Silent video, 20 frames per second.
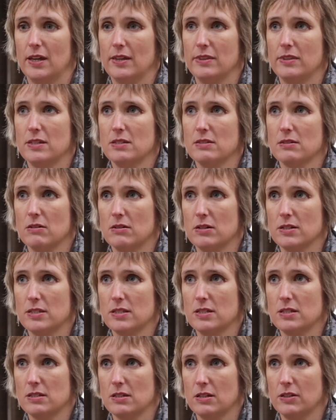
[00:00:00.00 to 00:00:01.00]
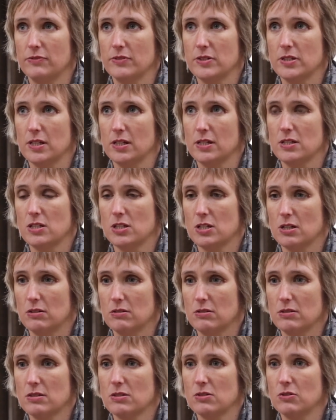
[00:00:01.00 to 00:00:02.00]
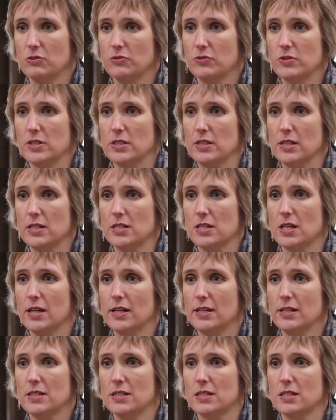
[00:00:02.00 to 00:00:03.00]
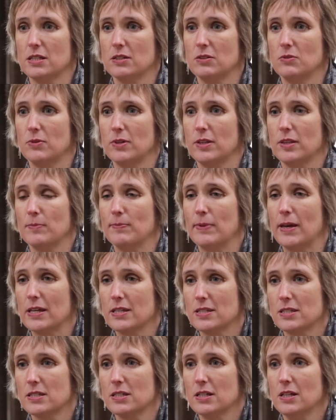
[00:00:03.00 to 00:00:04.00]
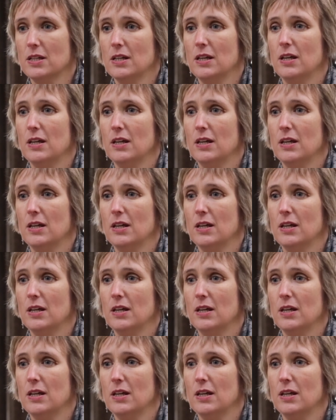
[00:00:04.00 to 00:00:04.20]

and these guys deserve a second chance. Often they turn into one of the best